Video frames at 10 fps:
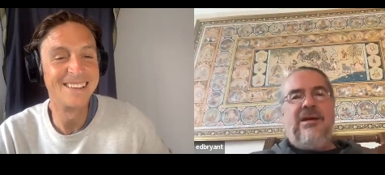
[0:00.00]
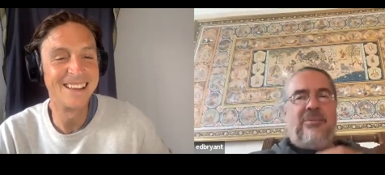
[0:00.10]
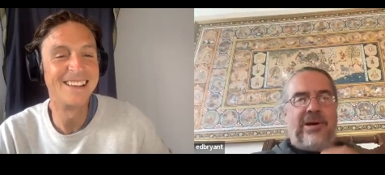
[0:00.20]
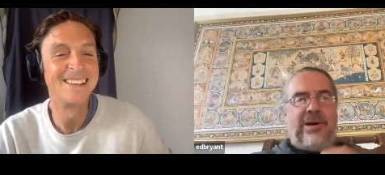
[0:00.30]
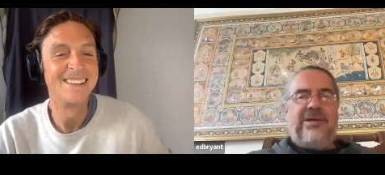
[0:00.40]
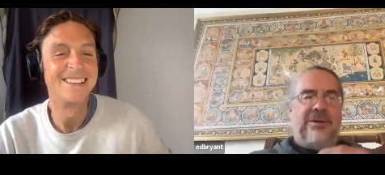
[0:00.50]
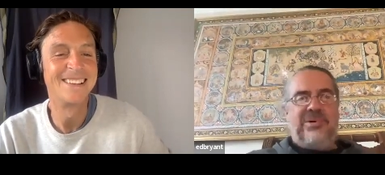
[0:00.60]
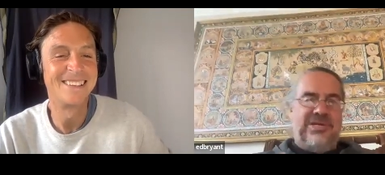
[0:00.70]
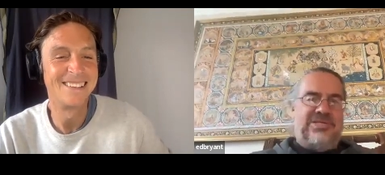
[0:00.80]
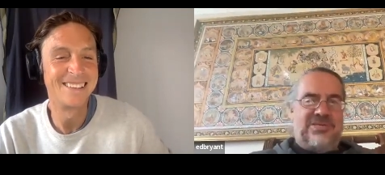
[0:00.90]
Speaker 1: why the
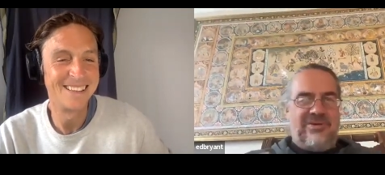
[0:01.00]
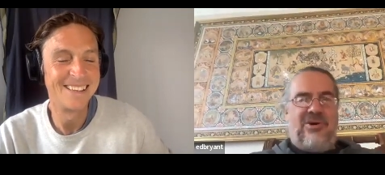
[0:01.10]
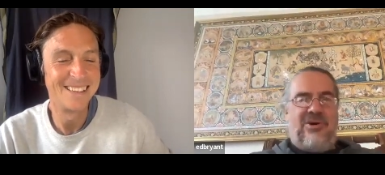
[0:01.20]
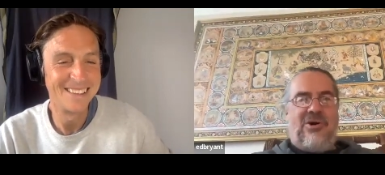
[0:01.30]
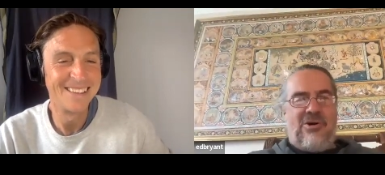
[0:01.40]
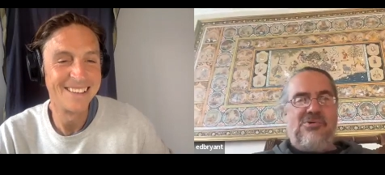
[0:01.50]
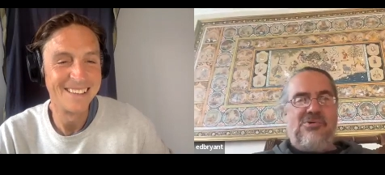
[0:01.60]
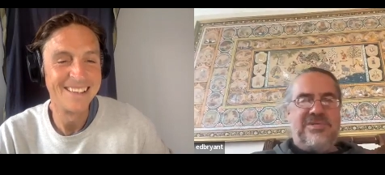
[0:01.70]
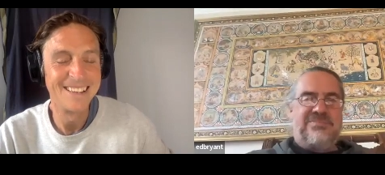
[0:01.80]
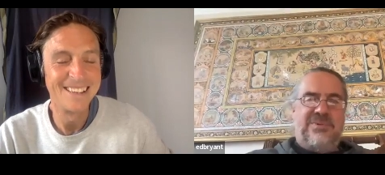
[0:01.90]
british you know
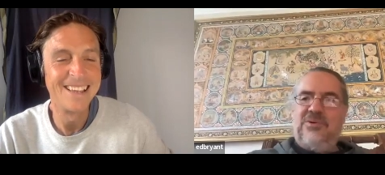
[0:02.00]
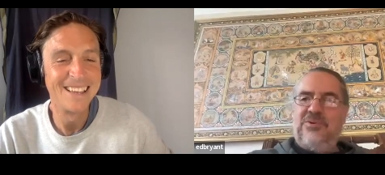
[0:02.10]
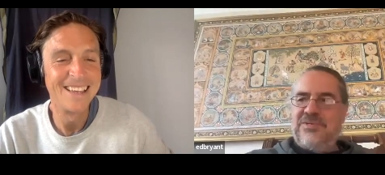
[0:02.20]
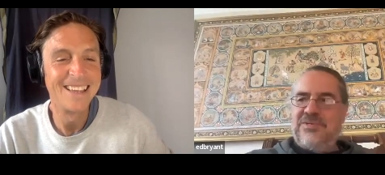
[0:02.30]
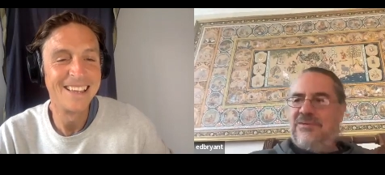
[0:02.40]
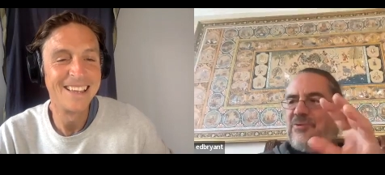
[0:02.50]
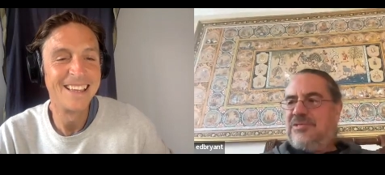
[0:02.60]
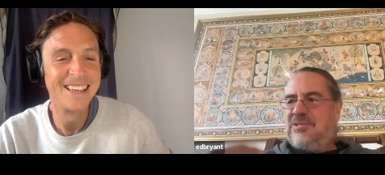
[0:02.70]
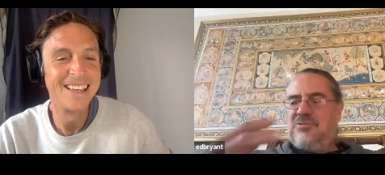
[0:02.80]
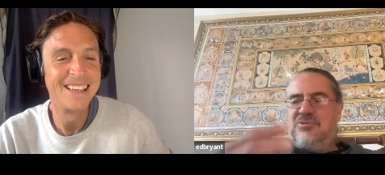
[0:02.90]
who's who's who's
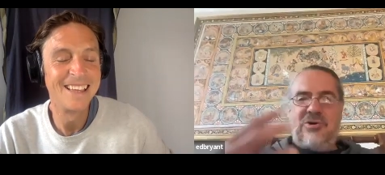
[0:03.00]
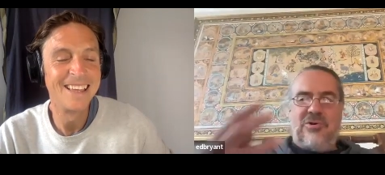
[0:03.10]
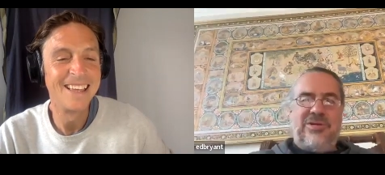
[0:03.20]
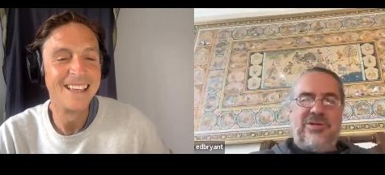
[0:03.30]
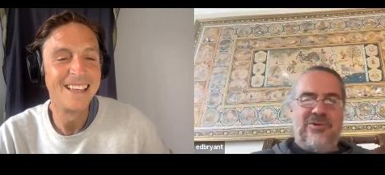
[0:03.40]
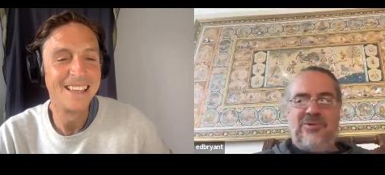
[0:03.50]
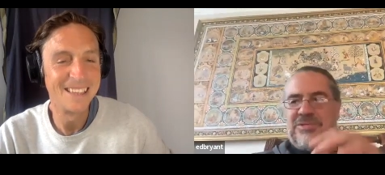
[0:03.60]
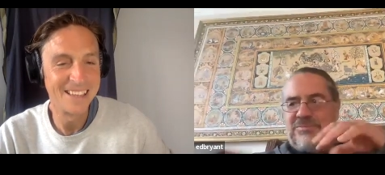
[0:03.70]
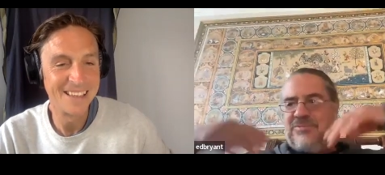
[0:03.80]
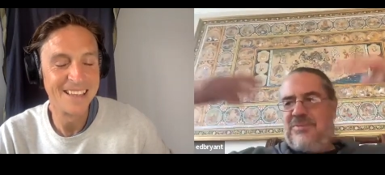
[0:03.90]
controlling who's
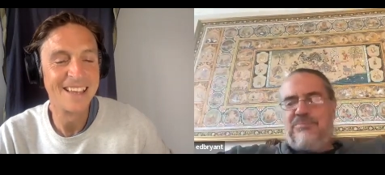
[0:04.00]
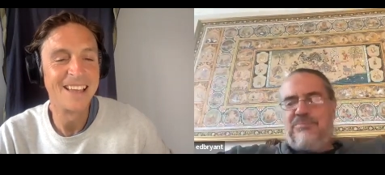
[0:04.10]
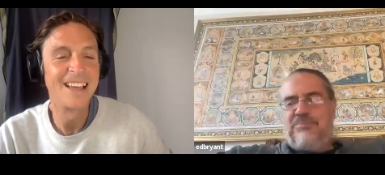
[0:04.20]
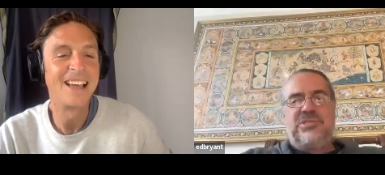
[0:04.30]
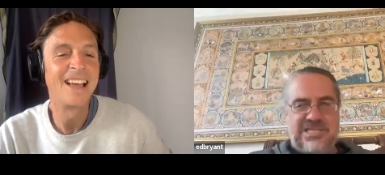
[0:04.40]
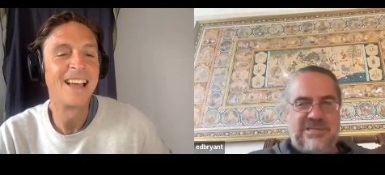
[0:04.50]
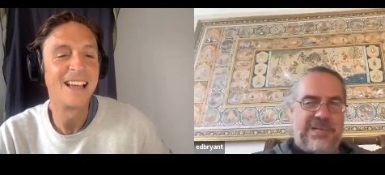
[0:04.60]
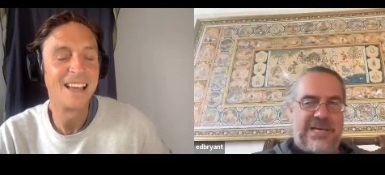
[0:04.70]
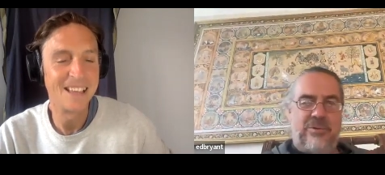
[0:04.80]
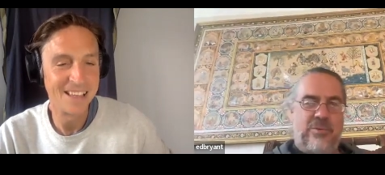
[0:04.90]
projecting
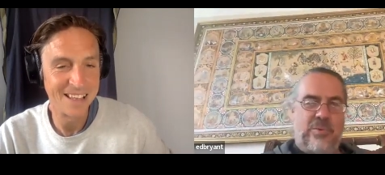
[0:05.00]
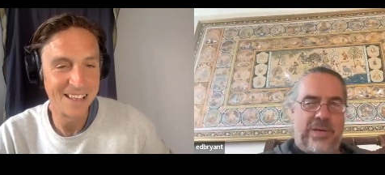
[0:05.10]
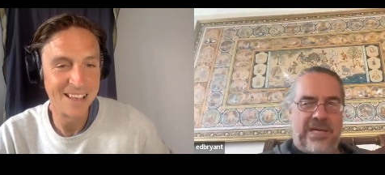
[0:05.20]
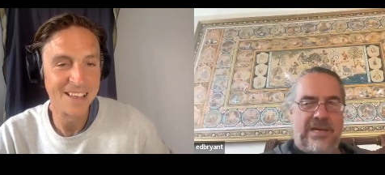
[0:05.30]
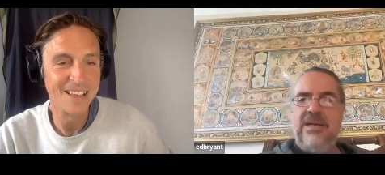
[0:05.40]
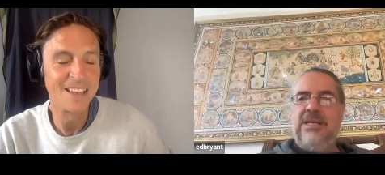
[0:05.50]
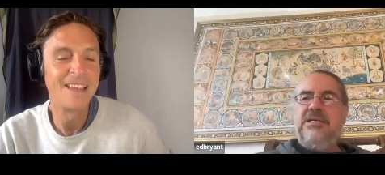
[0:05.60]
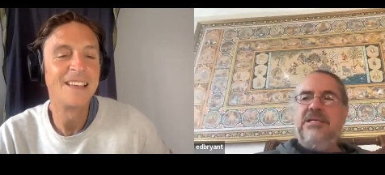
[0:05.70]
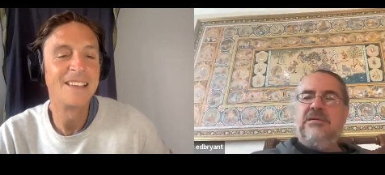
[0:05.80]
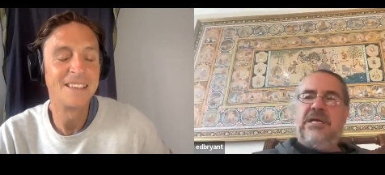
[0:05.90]
power where
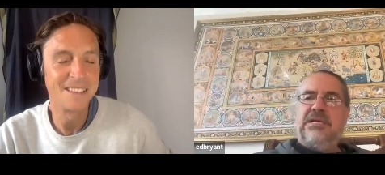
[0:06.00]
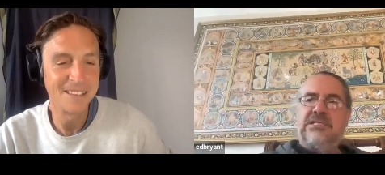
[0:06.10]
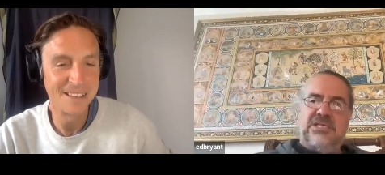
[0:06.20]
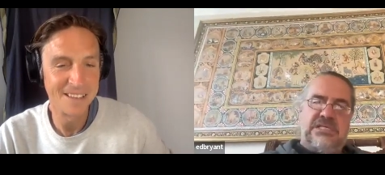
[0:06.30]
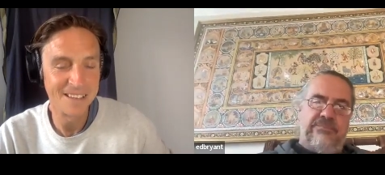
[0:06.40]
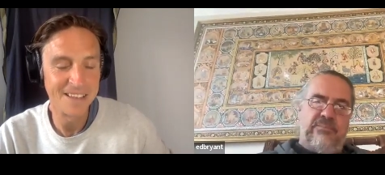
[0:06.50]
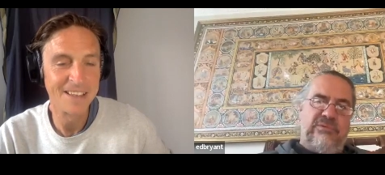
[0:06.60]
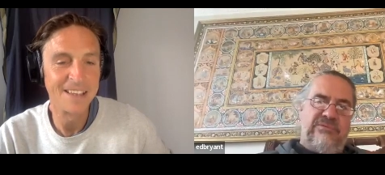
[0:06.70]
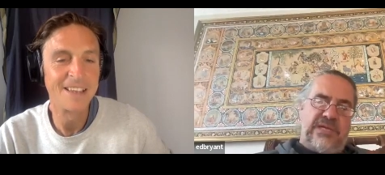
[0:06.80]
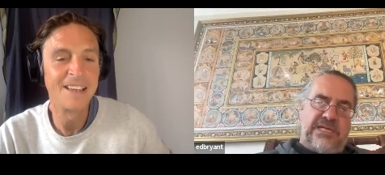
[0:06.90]
so that just
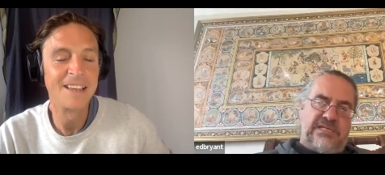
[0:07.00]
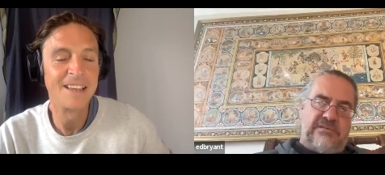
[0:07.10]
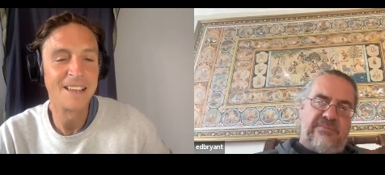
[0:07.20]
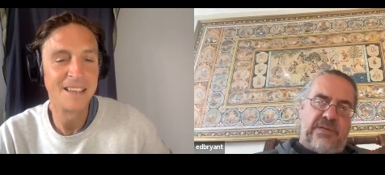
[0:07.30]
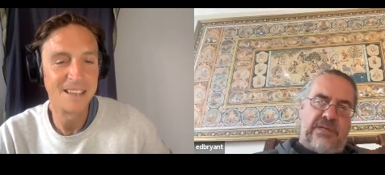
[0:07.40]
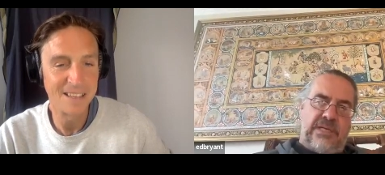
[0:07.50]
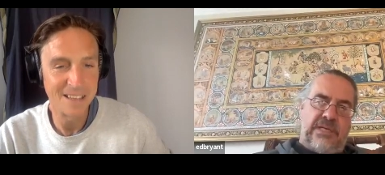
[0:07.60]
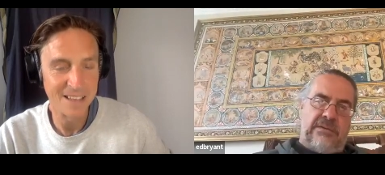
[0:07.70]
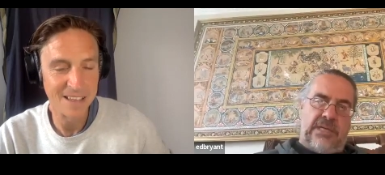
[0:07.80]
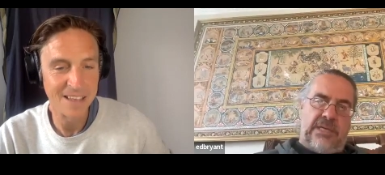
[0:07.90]
reflects a, a,
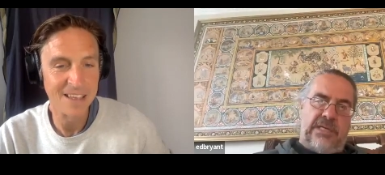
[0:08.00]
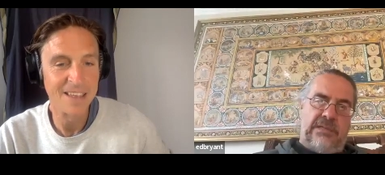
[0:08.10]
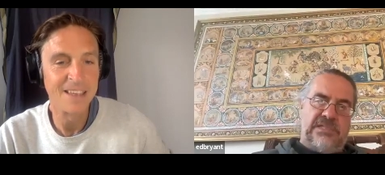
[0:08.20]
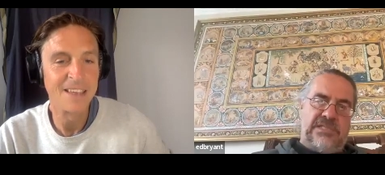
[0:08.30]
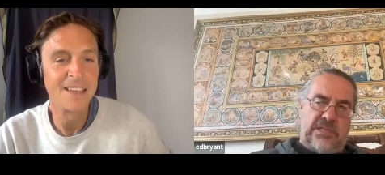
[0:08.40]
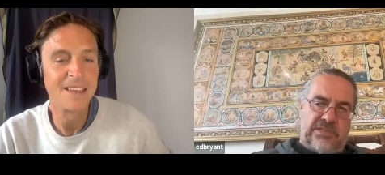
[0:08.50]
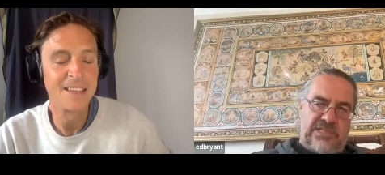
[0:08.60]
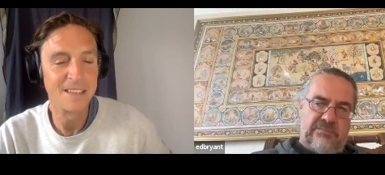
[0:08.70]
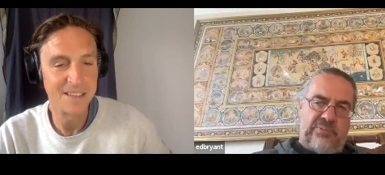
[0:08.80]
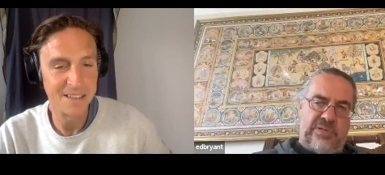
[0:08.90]
a, a, starting
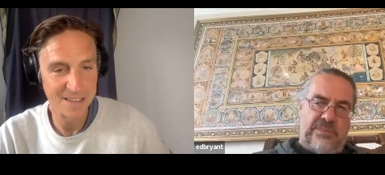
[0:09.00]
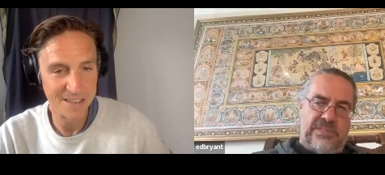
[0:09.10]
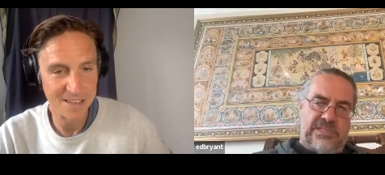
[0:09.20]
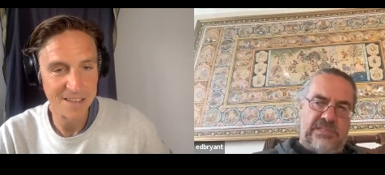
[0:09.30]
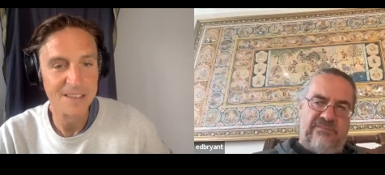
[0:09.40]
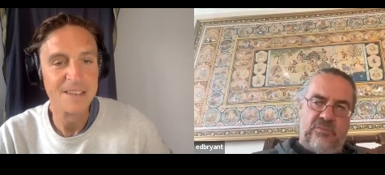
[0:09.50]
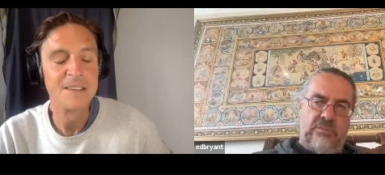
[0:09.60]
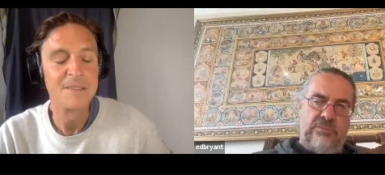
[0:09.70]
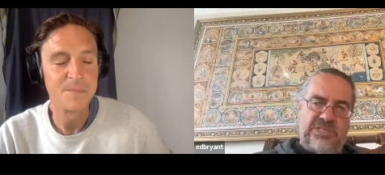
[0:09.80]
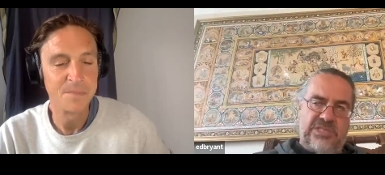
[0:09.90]
premise if you're a
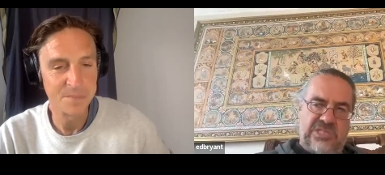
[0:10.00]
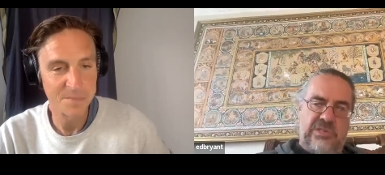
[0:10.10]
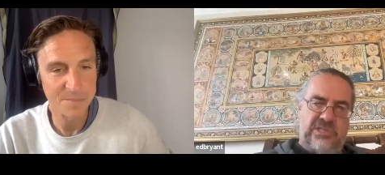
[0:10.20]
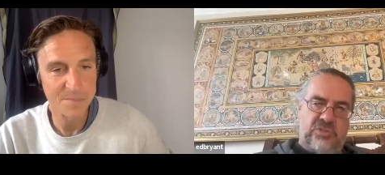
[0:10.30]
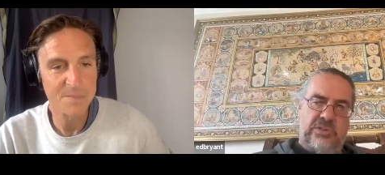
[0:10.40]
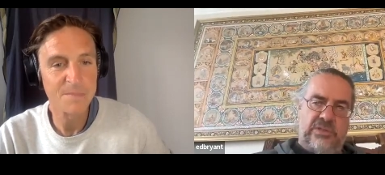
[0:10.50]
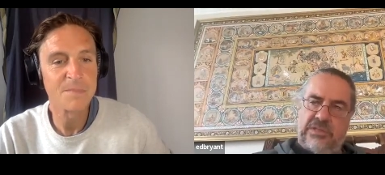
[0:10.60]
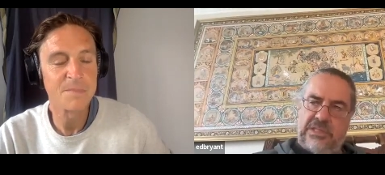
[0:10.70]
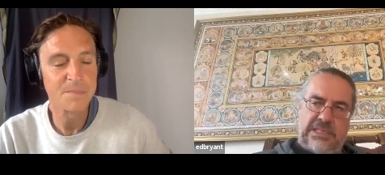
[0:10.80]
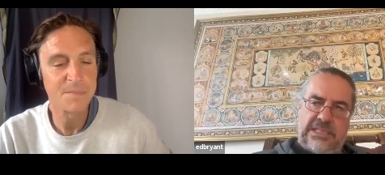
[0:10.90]
materialist you're going to
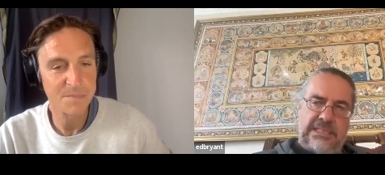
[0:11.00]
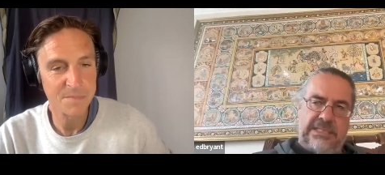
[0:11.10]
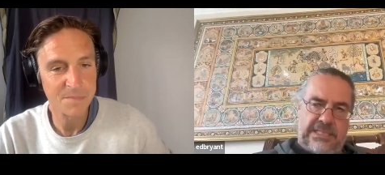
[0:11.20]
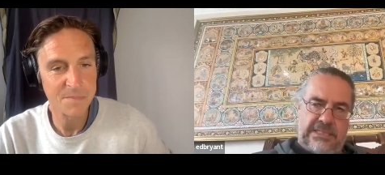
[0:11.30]
think like that